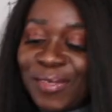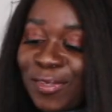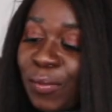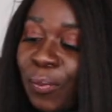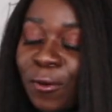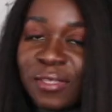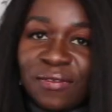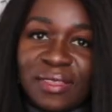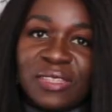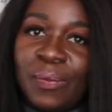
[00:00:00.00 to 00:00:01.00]
So the pros
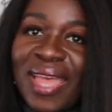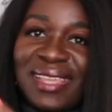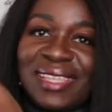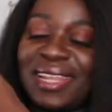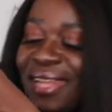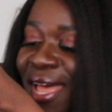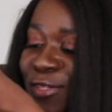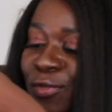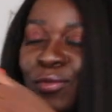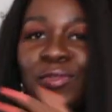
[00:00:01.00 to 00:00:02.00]
of this bag is that it
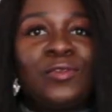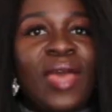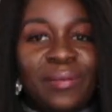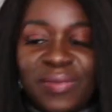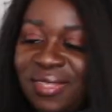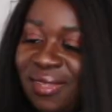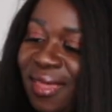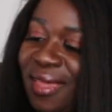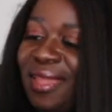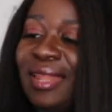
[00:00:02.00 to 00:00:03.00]
has two straps,
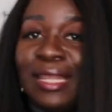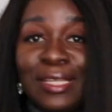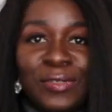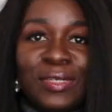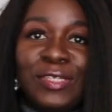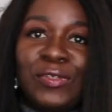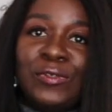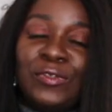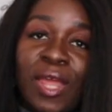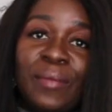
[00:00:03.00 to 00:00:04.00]
literally two
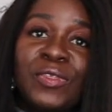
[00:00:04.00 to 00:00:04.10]
straps.